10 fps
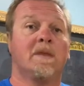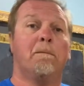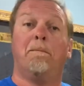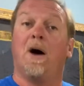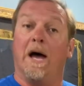
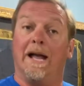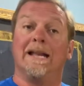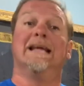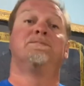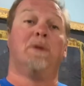But
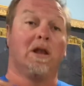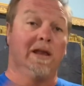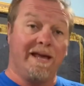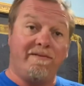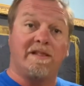it's
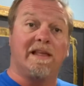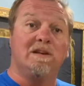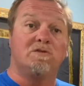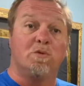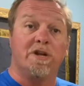believed that
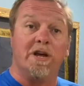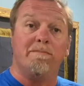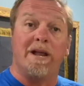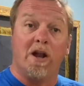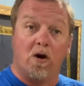these were done
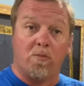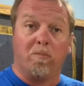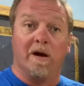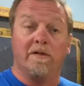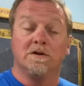by Noble
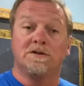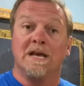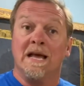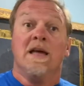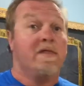Brothers.
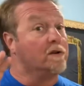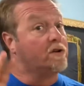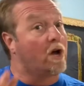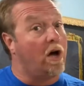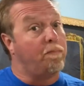There's a
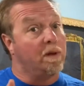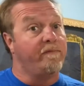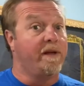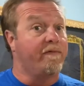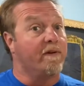couple
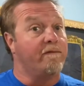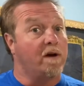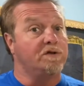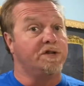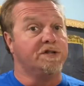of different
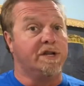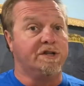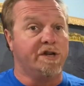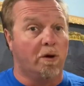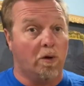versions that
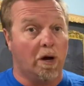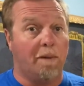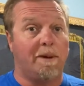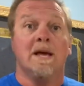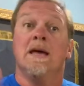show
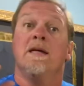up.